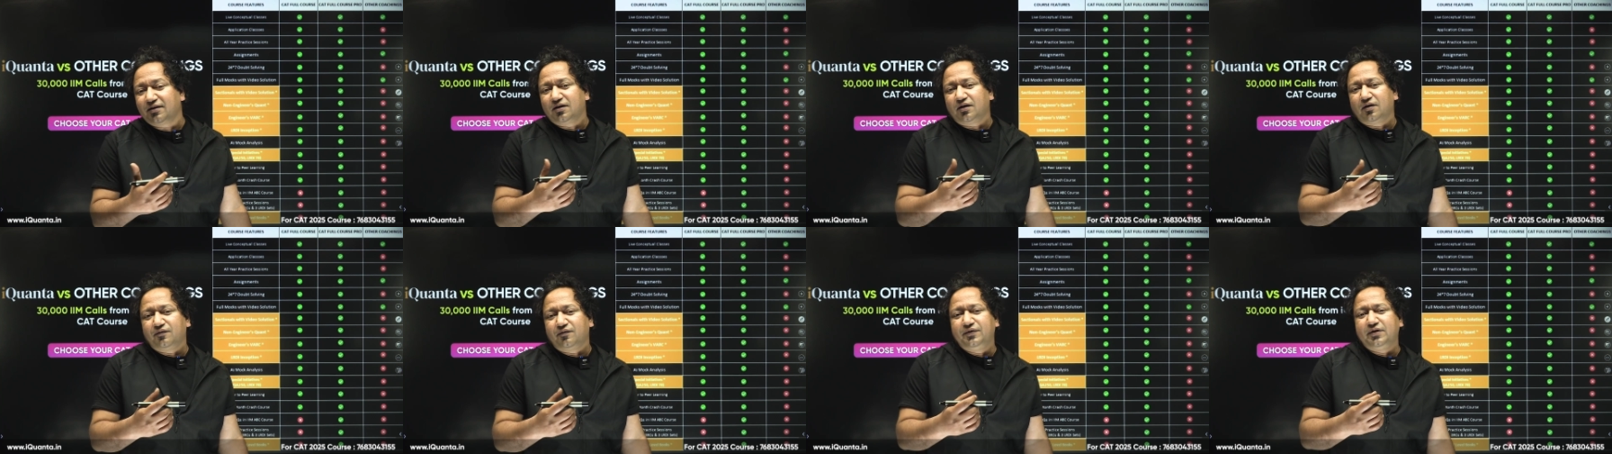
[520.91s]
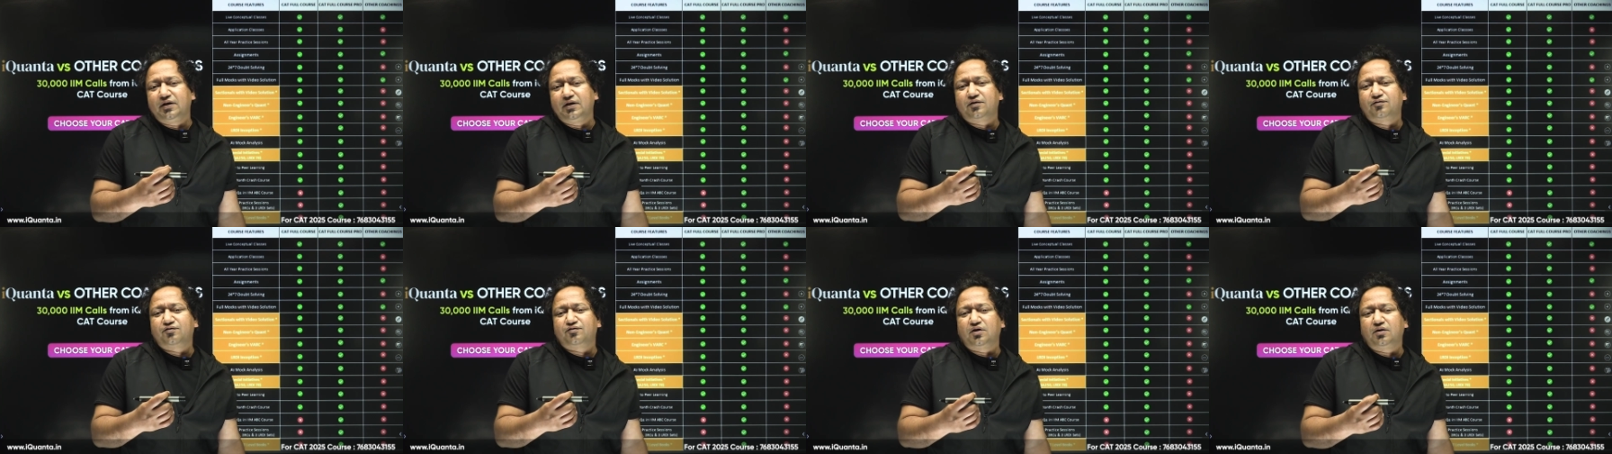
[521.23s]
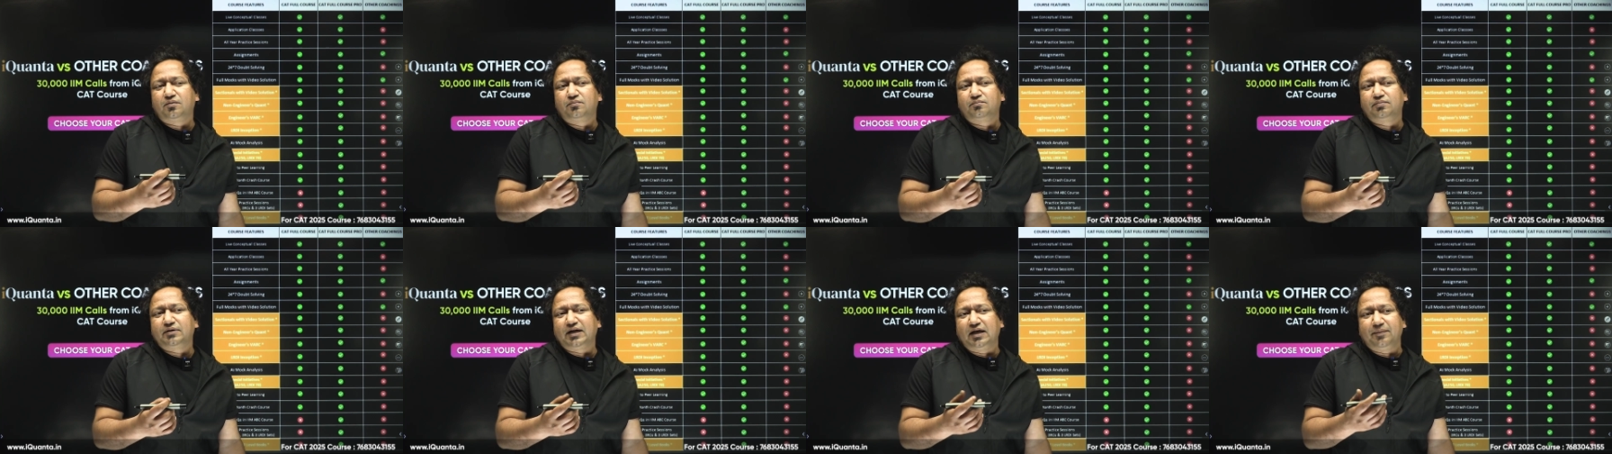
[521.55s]
They are
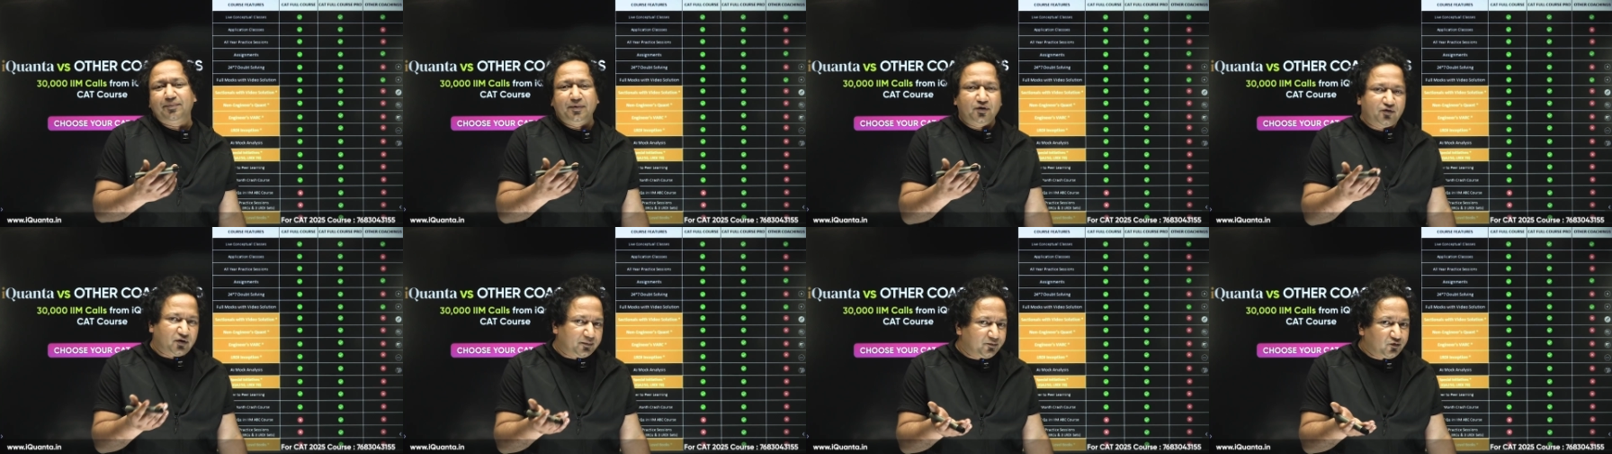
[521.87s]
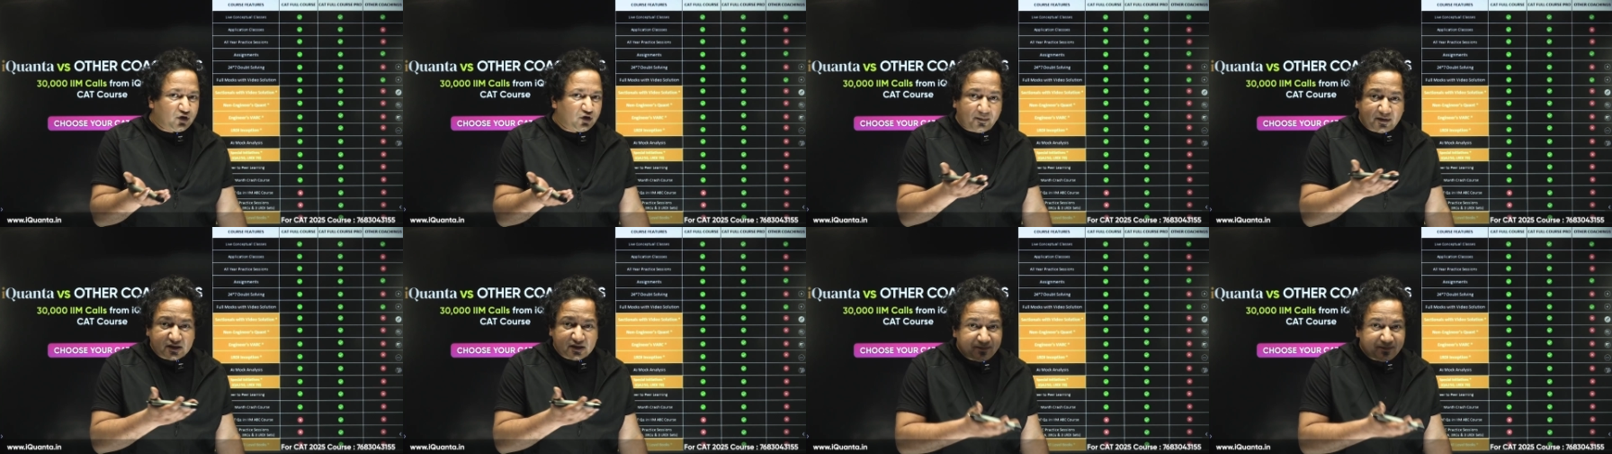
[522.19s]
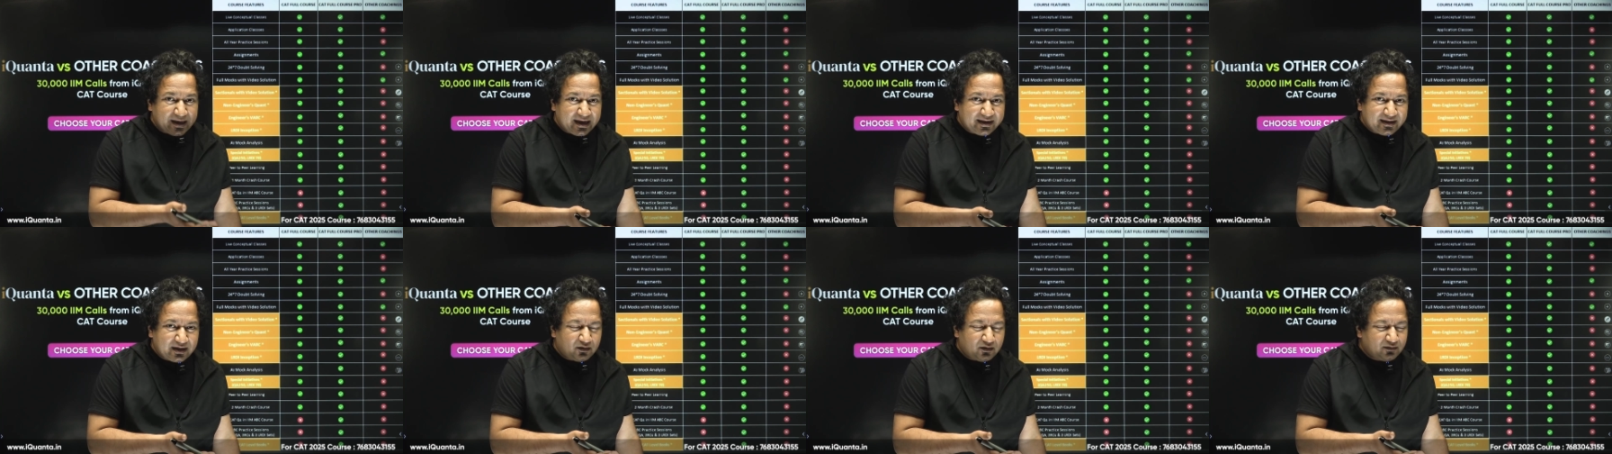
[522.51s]
from can be from commerce
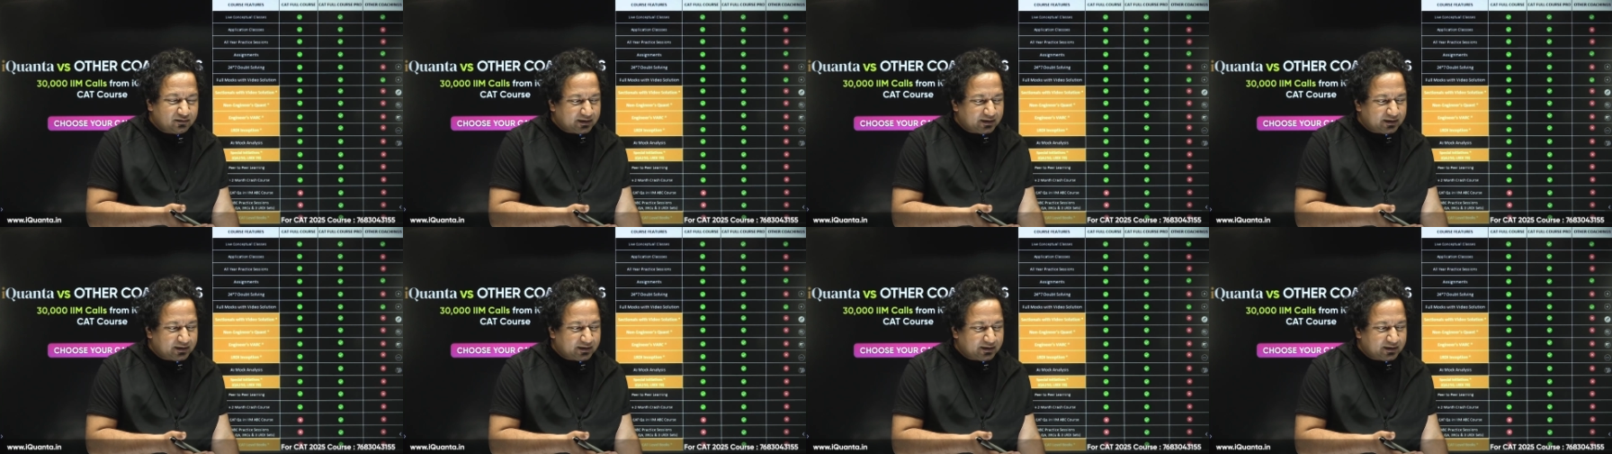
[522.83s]
background,